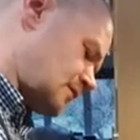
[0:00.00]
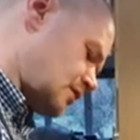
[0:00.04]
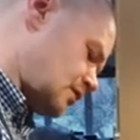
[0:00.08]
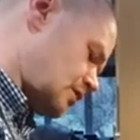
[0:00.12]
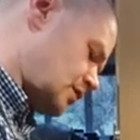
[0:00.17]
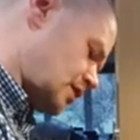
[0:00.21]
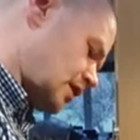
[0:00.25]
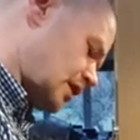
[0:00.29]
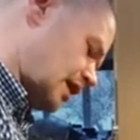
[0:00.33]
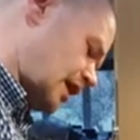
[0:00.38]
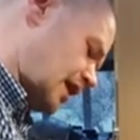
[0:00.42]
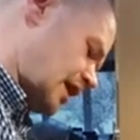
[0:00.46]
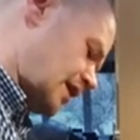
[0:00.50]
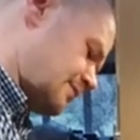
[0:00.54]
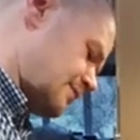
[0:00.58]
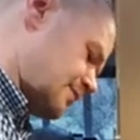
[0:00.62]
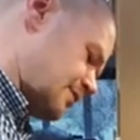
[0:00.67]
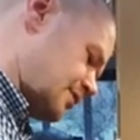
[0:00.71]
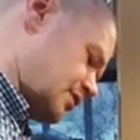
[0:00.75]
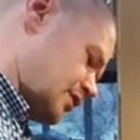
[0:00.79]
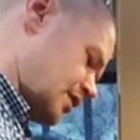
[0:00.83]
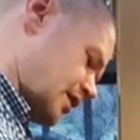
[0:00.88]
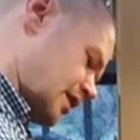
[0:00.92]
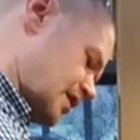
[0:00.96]
can add but
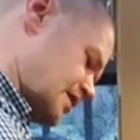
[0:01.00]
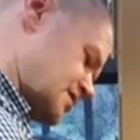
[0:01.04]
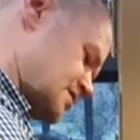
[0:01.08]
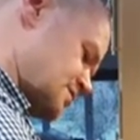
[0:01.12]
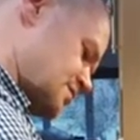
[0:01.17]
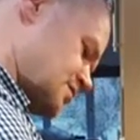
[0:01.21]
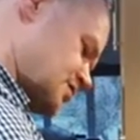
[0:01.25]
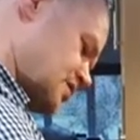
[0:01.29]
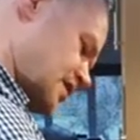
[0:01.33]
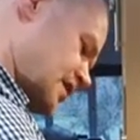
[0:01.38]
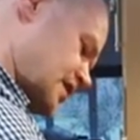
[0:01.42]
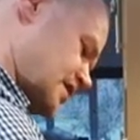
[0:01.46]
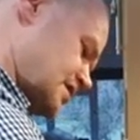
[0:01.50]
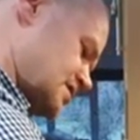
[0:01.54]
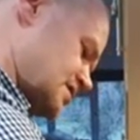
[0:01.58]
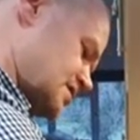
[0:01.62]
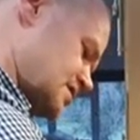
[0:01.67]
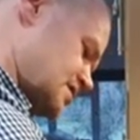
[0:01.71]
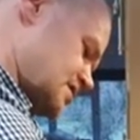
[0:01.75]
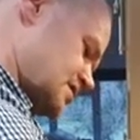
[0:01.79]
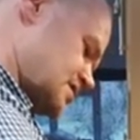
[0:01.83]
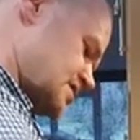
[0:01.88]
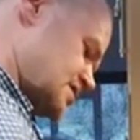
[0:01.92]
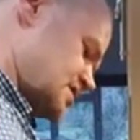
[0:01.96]
you can't subtract,
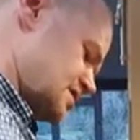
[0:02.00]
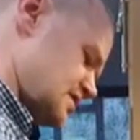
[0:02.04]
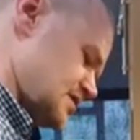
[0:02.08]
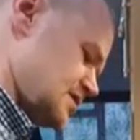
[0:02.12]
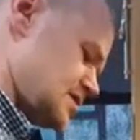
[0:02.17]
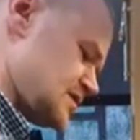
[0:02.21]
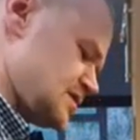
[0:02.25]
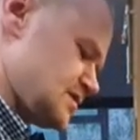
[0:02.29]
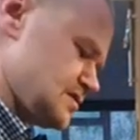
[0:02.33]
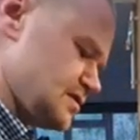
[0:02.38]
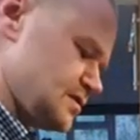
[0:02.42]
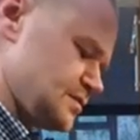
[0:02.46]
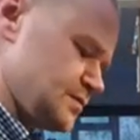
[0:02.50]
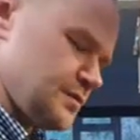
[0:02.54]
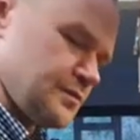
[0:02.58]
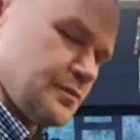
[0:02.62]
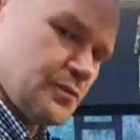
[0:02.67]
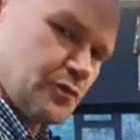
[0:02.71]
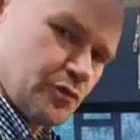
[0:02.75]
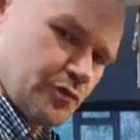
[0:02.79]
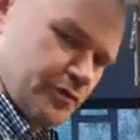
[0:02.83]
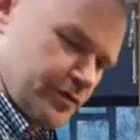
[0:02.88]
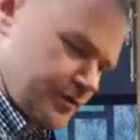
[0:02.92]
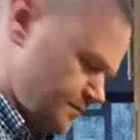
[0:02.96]
so a little bit
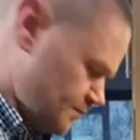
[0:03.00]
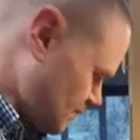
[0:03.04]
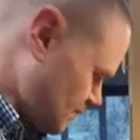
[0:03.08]
more in,